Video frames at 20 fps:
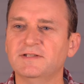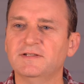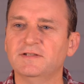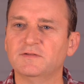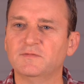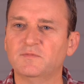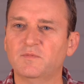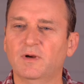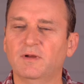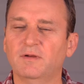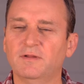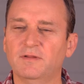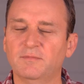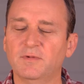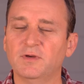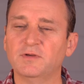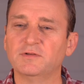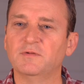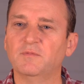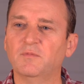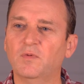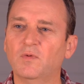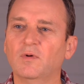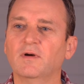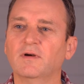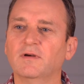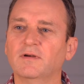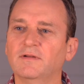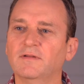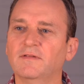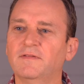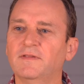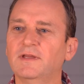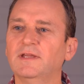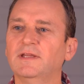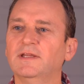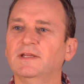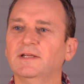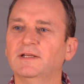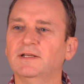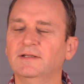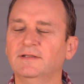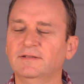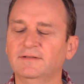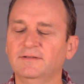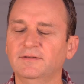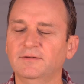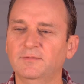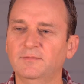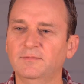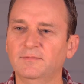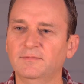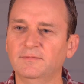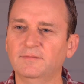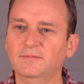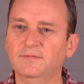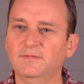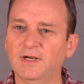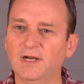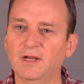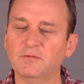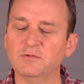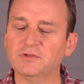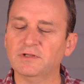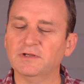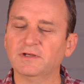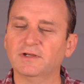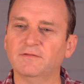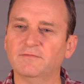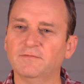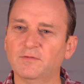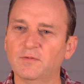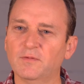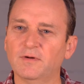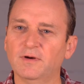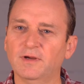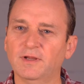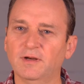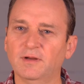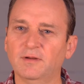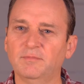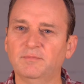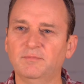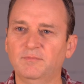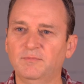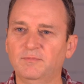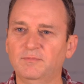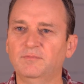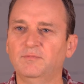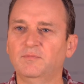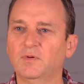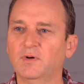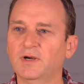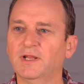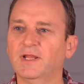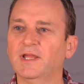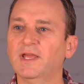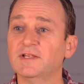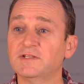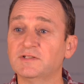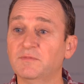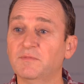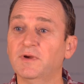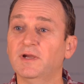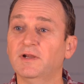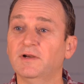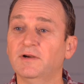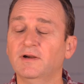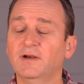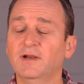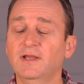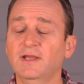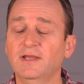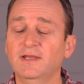is probably the most important thing that I was looking for in a printing estimator.